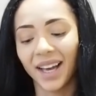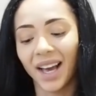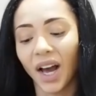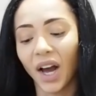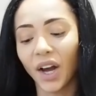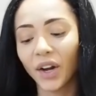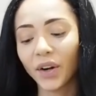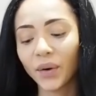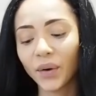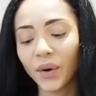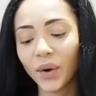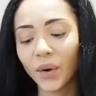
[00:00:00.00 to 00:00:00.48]

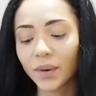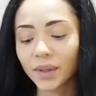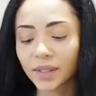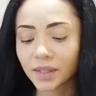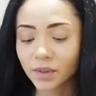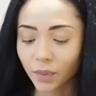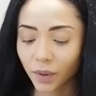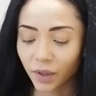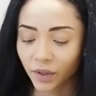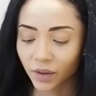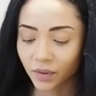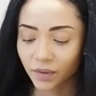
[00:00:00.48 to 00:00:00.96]
I don't know.
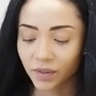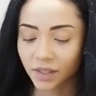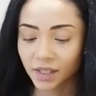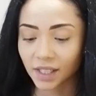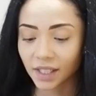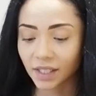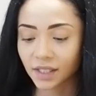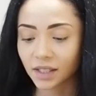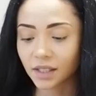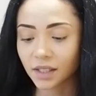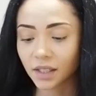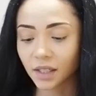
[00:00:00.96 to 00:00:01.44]
It's one of those
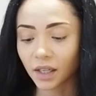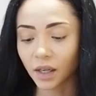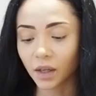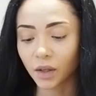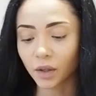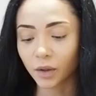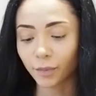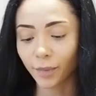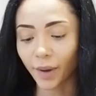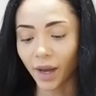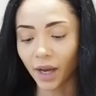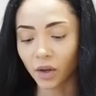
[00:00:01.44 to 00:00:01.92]
things that I
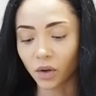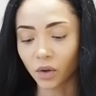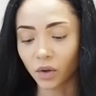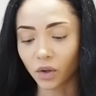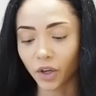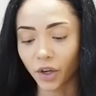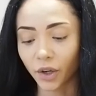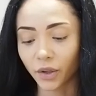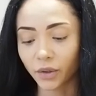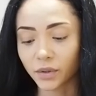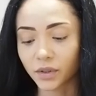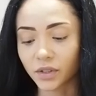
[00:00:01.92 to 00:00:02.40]
look back on
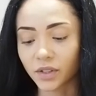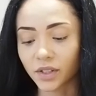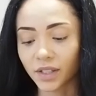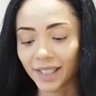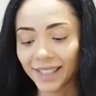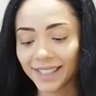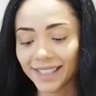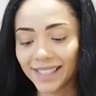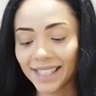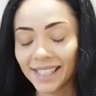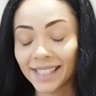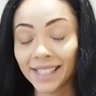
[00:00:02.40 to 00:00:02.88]
coats that
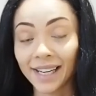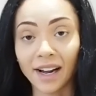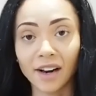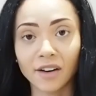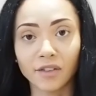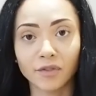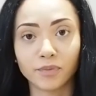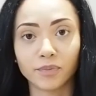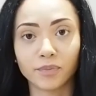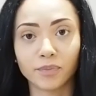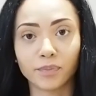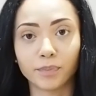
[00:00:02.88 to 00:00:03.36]
I did
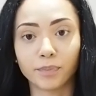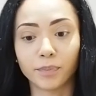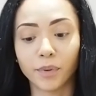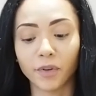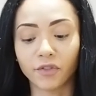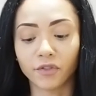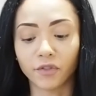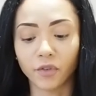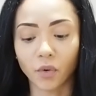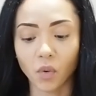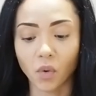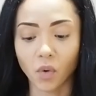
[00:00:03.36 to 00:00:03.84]
have
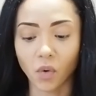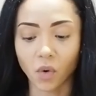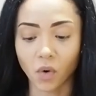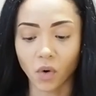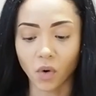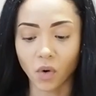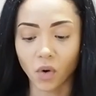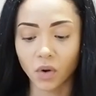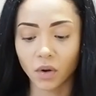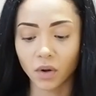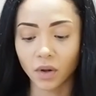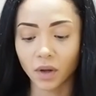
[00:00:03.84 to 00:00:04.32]

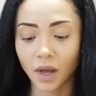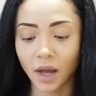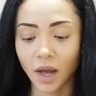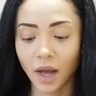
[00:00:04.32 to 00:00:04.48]
before